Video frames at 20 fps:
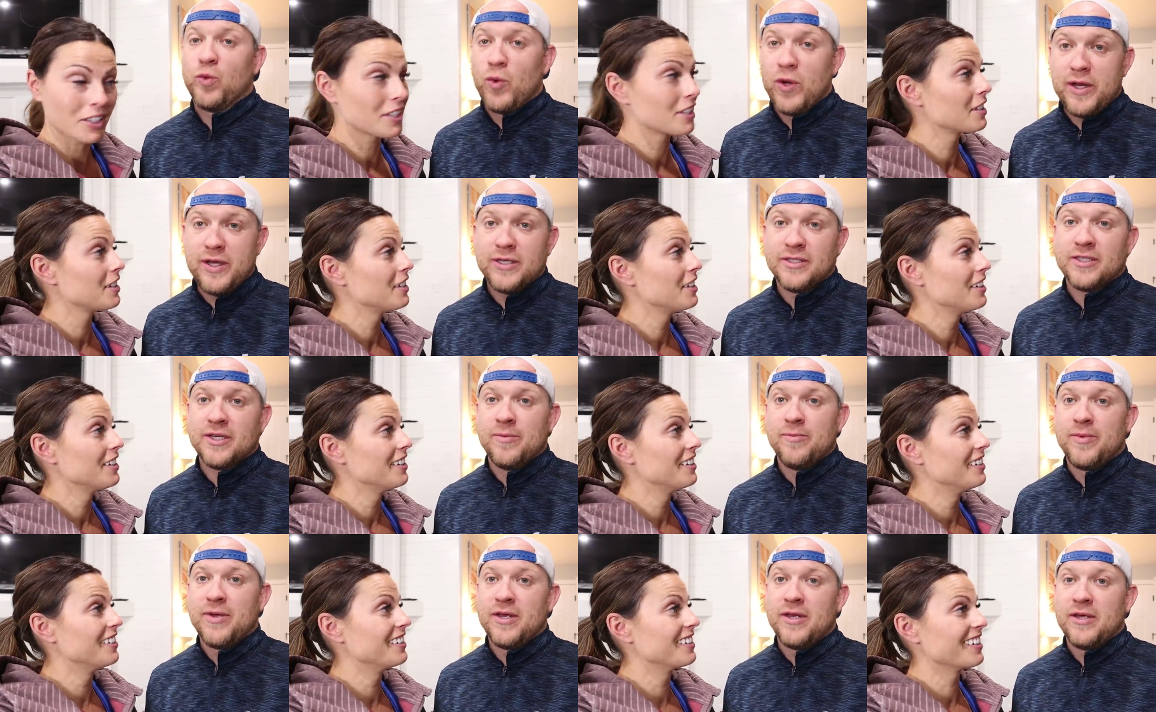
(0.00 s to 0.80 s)
Speaker 1: witty as
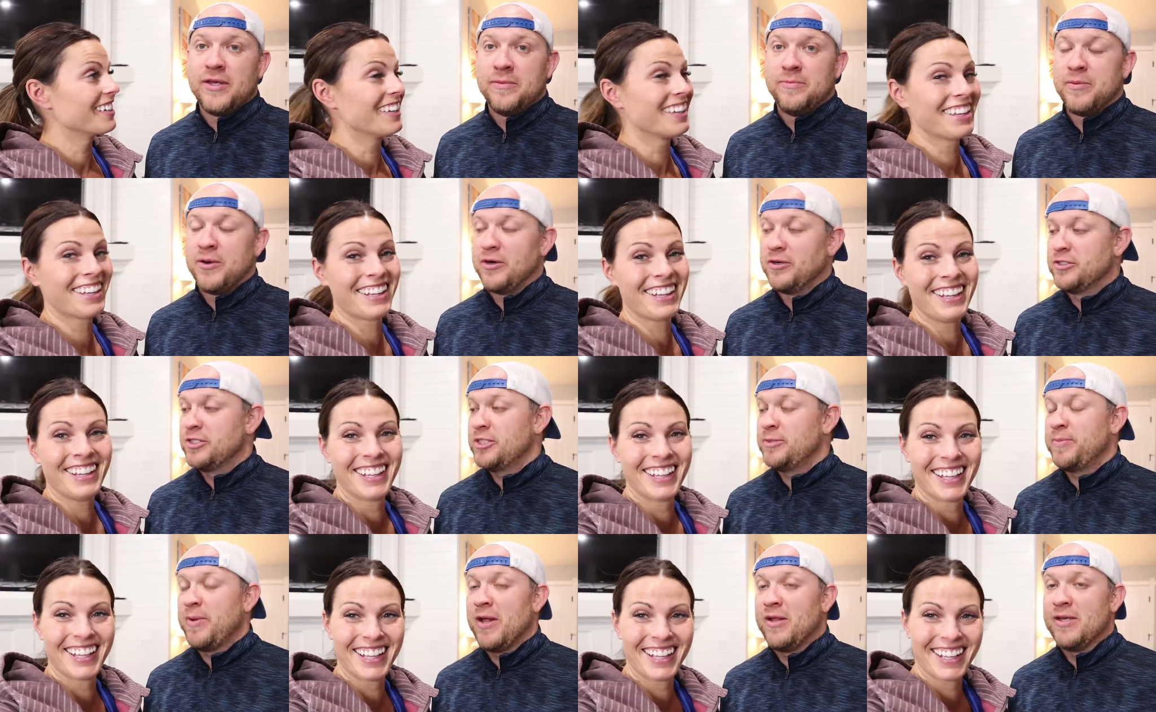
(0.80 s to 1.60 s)
can be, but her
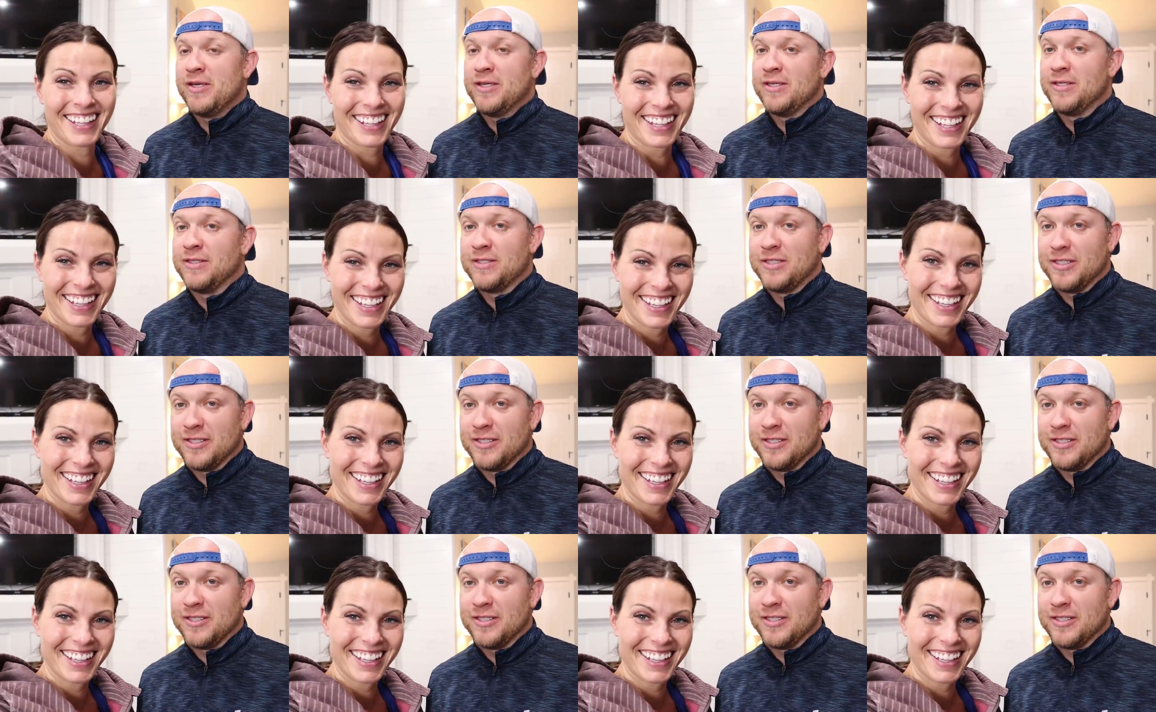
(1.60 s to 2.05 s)
spelling